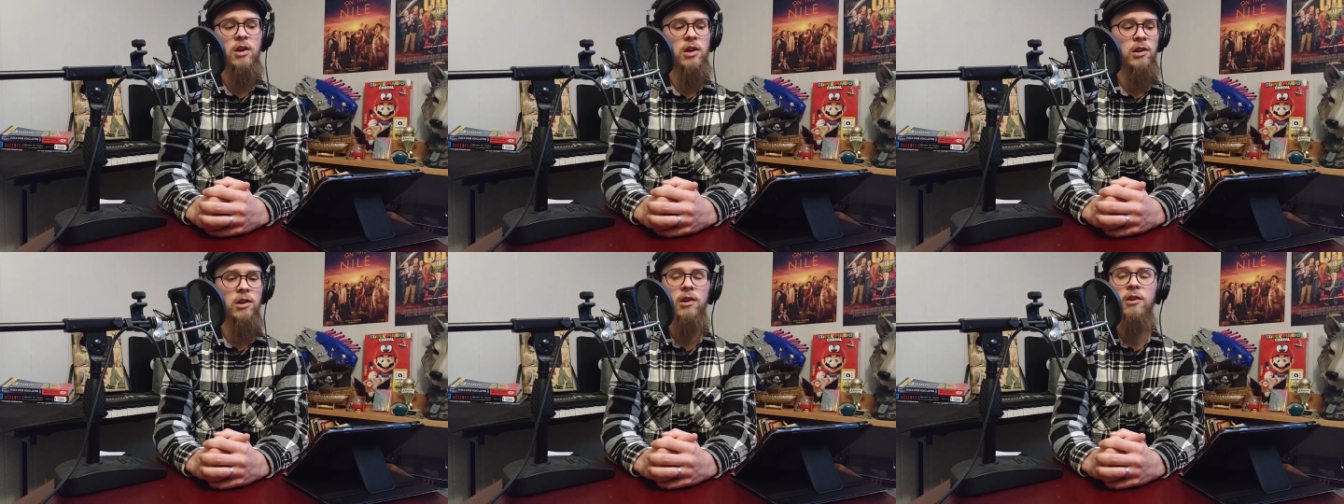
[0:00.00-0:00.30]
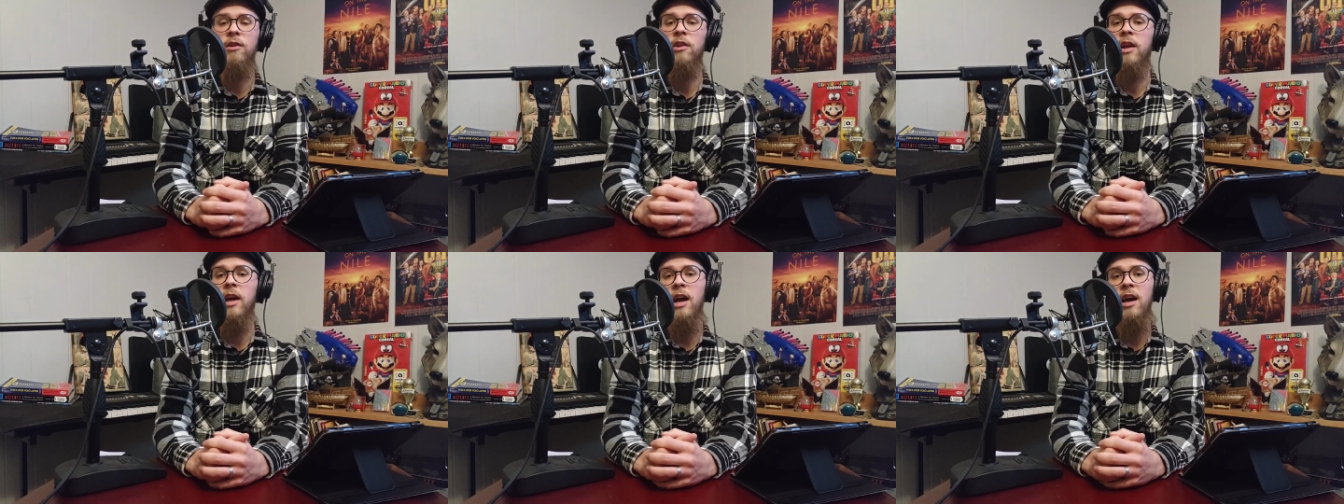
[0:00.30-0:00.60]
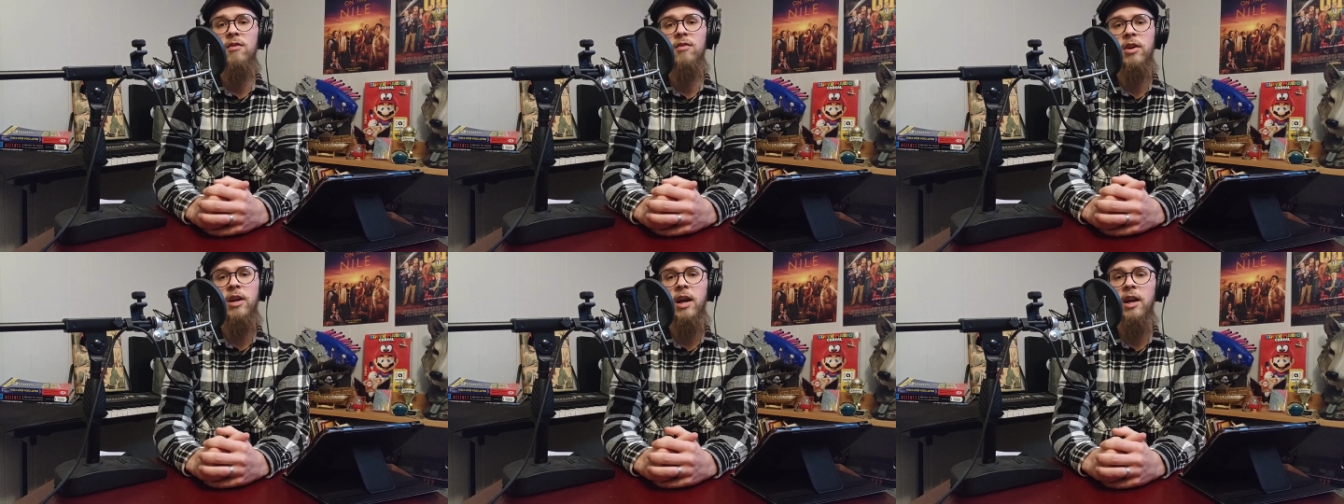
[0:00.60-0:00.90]
clearly
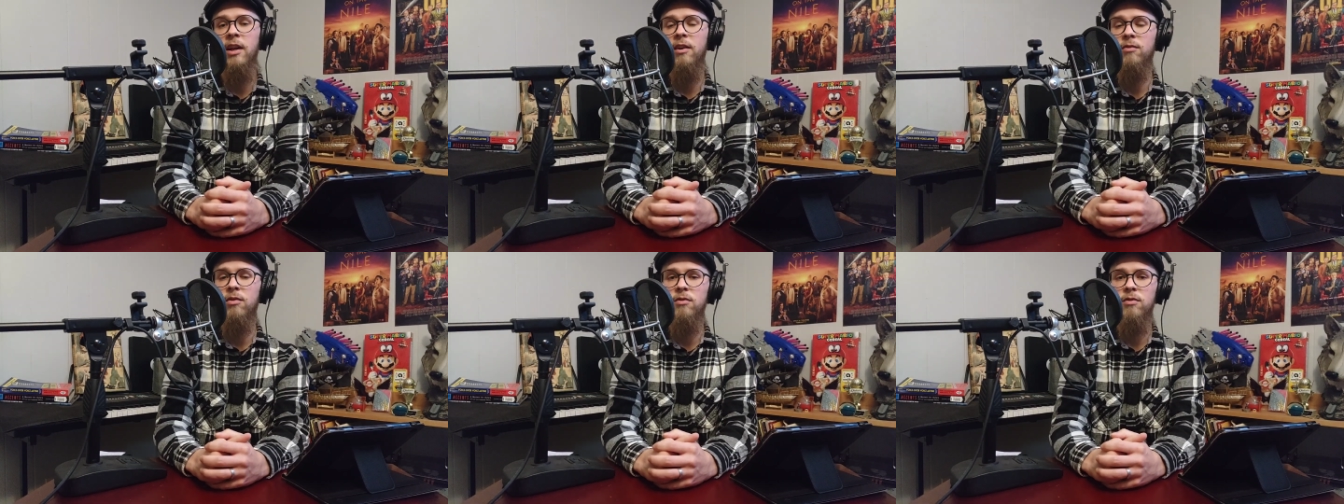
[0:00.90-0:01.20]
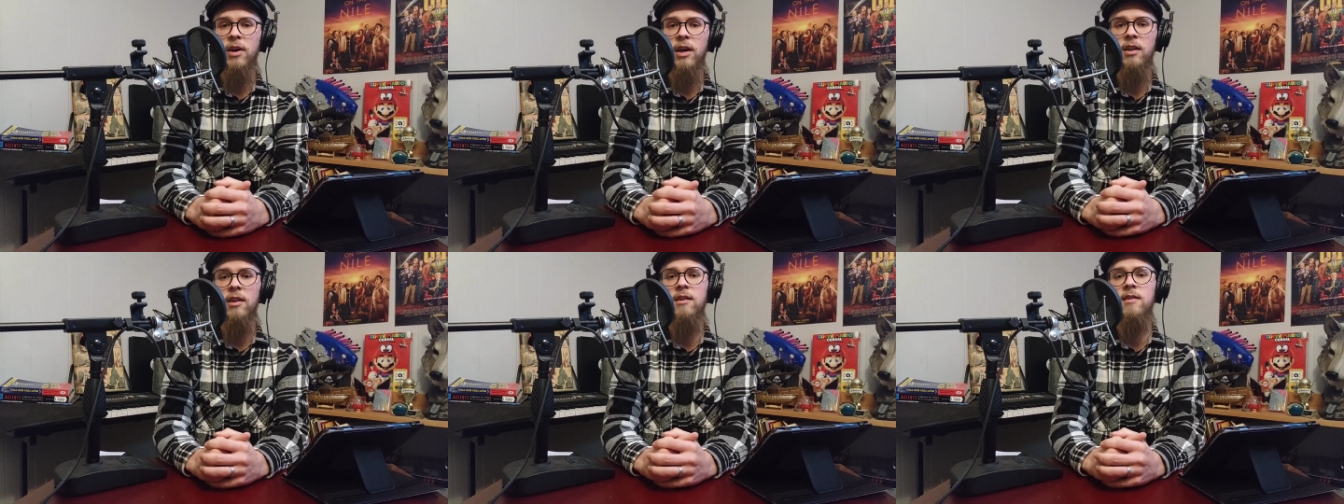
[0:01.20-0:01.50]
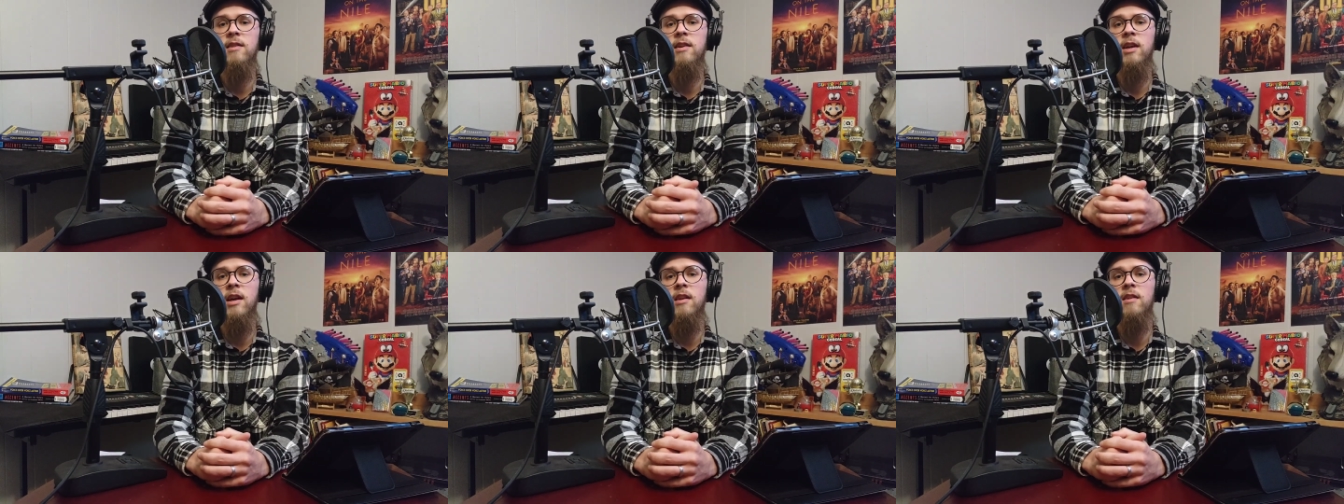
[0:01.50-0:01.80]
advocating for
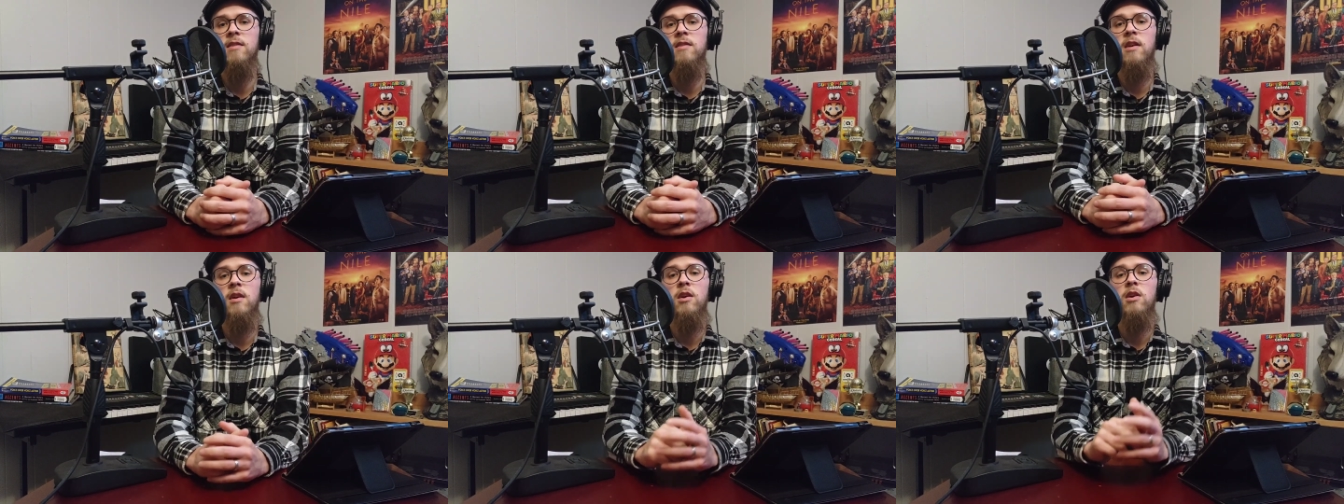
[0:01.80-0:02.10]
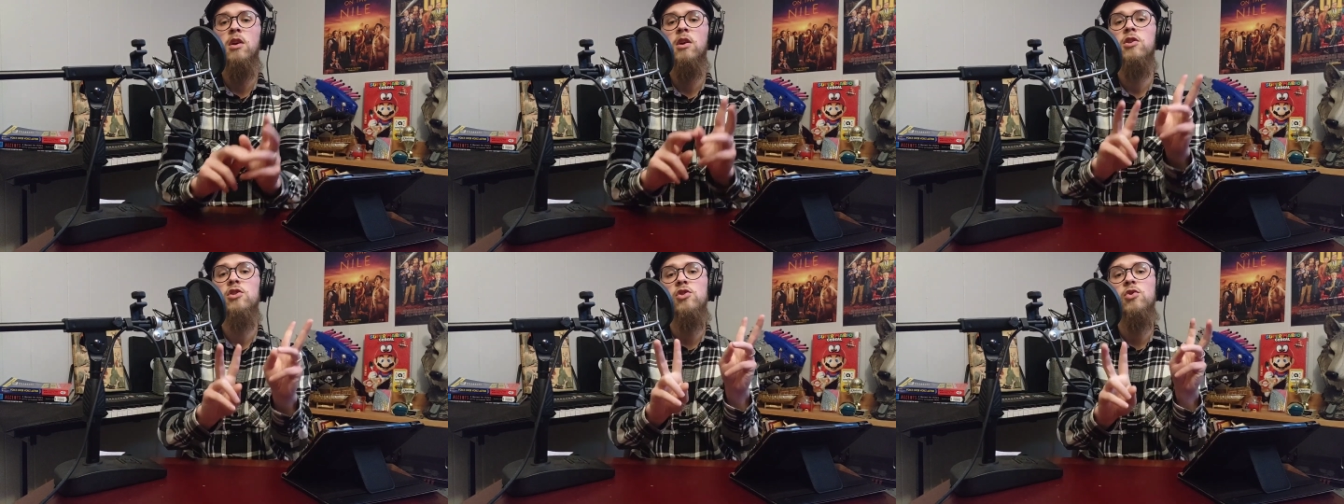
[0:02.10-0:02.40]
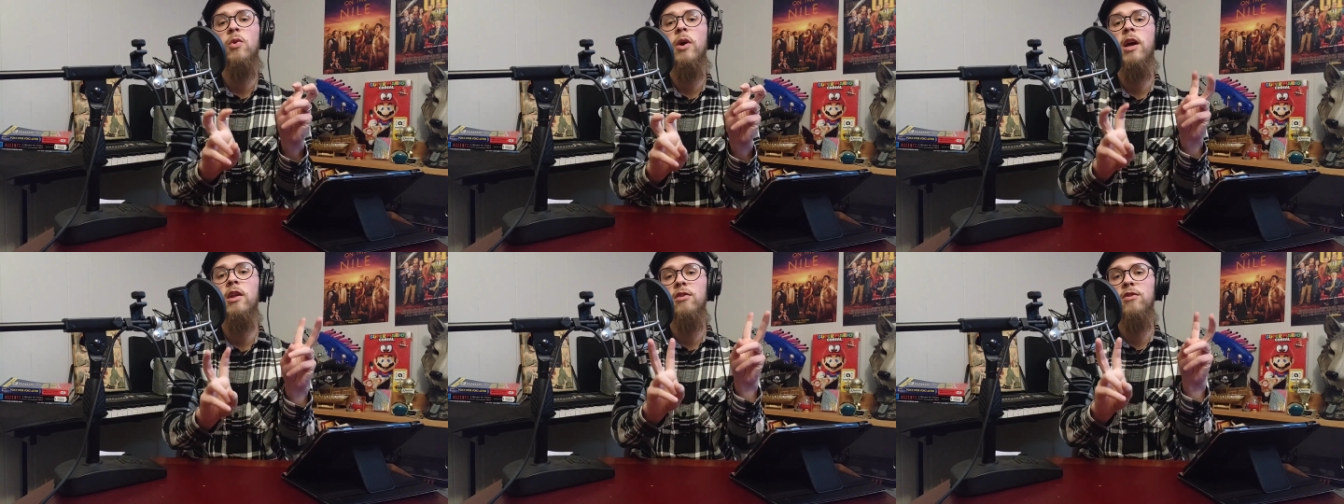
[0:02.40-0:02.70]
violence against
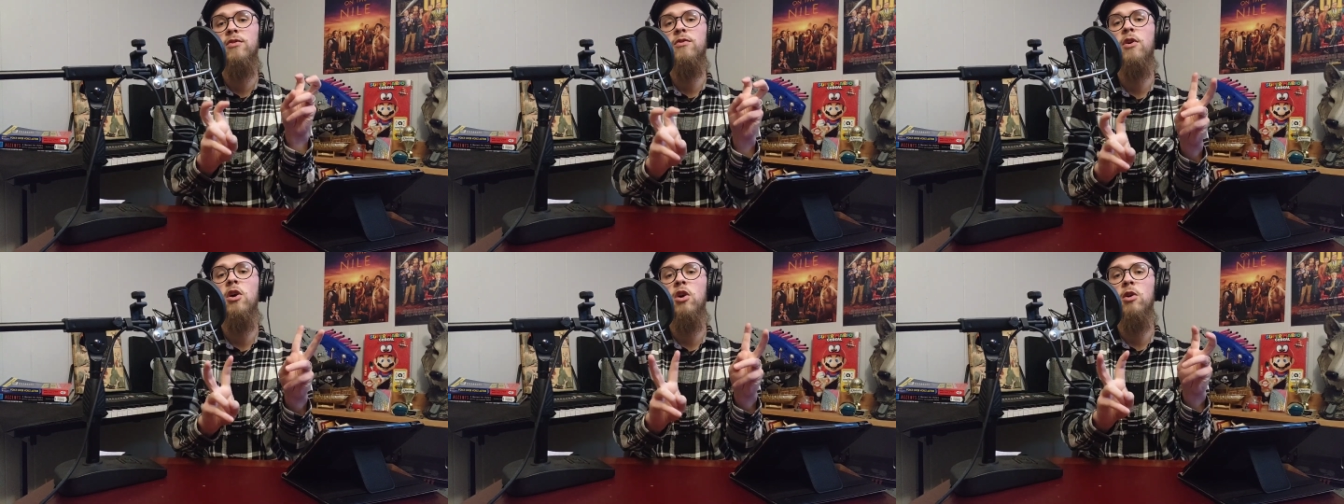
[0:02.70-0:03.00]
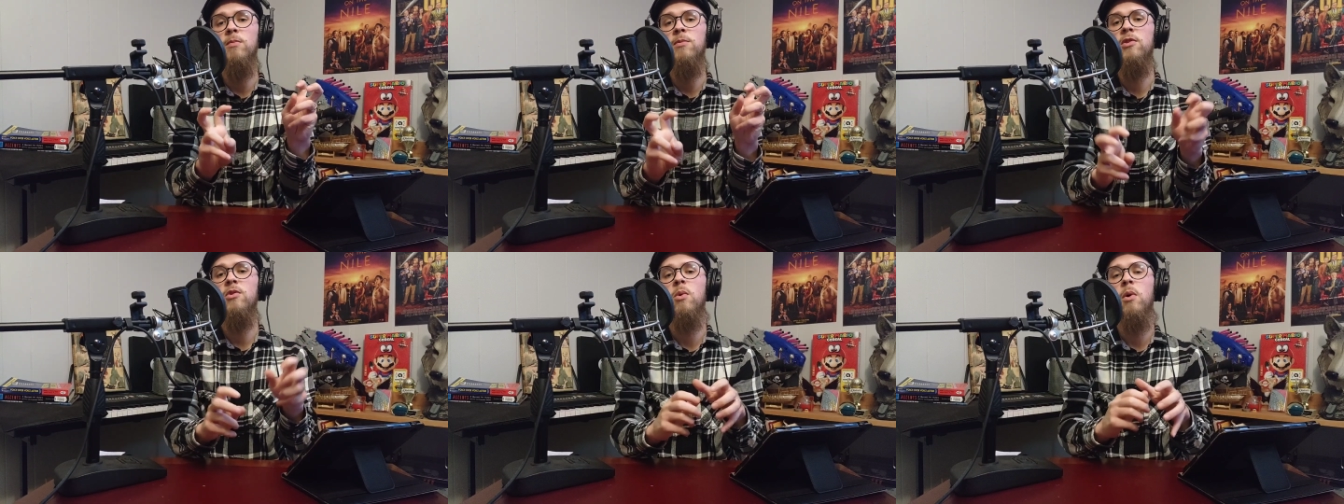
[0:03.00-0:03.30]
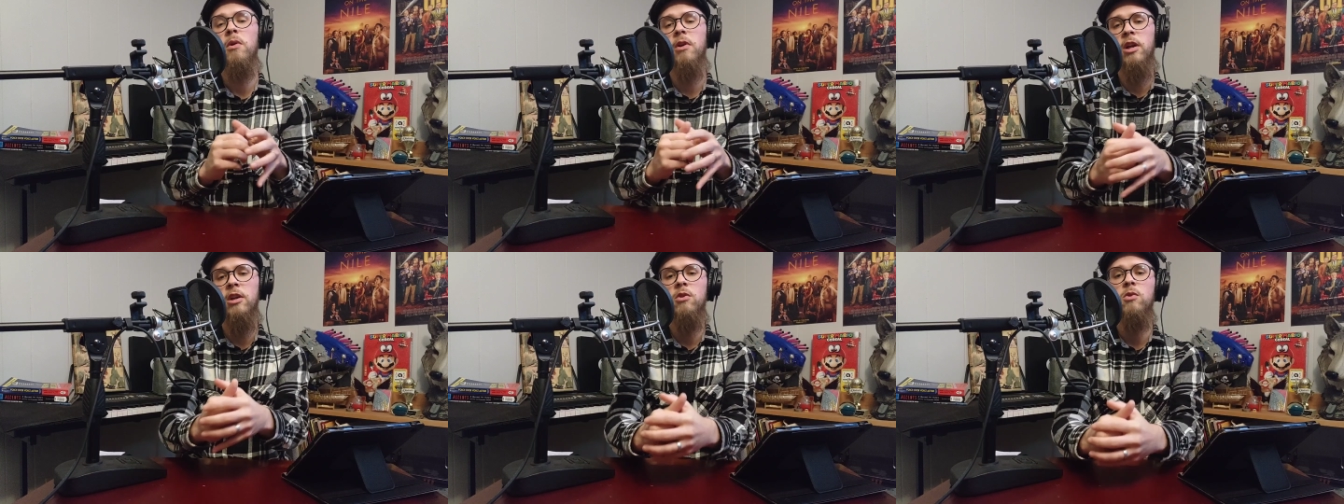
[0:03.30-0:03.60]
transphobes,
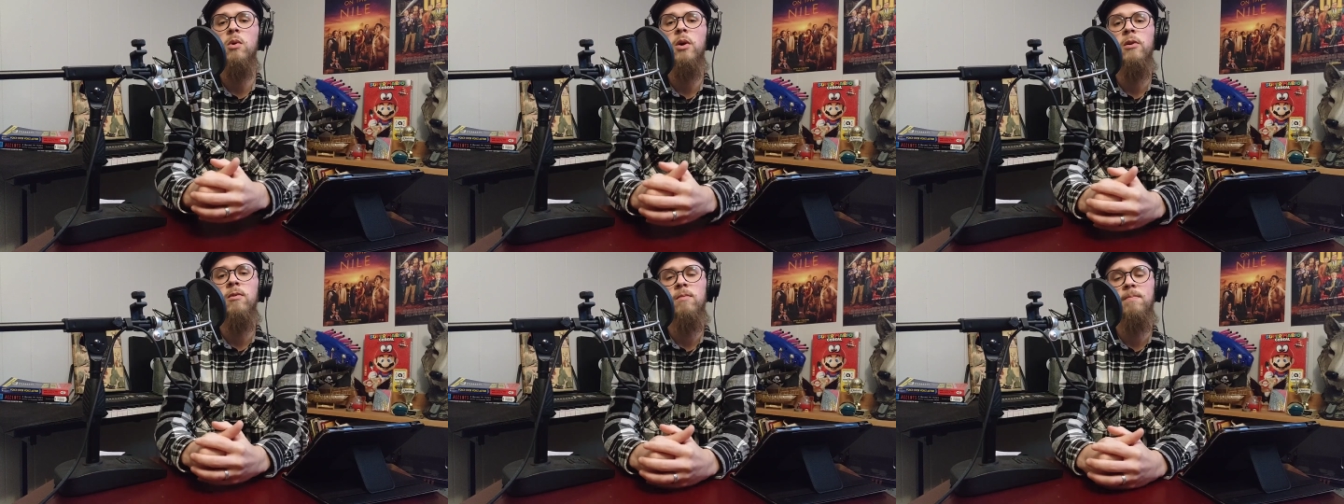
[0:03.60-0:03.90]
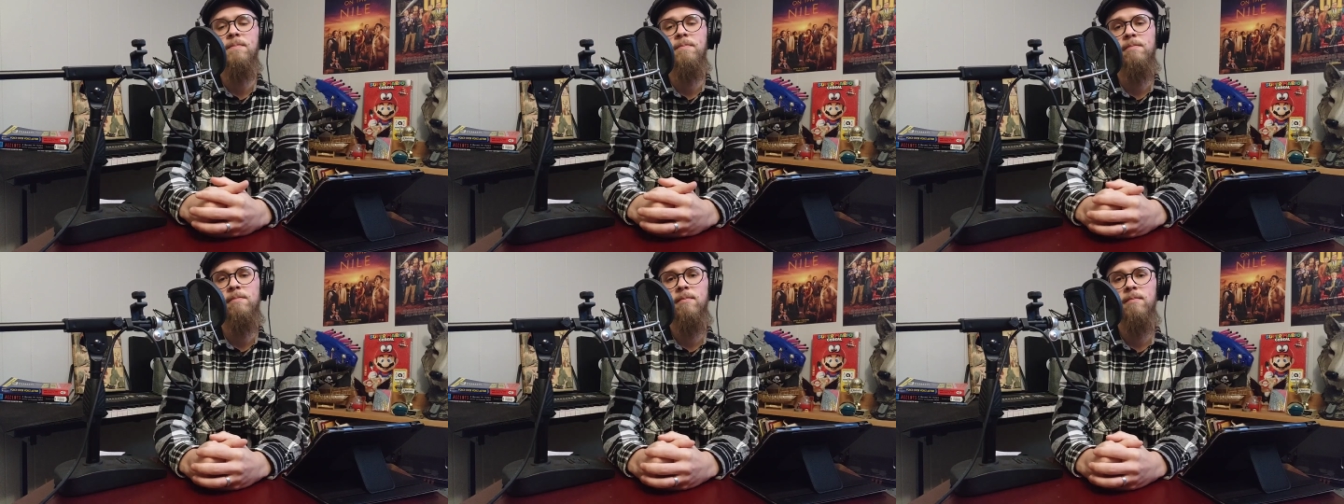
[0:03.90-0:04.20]
quote unquote.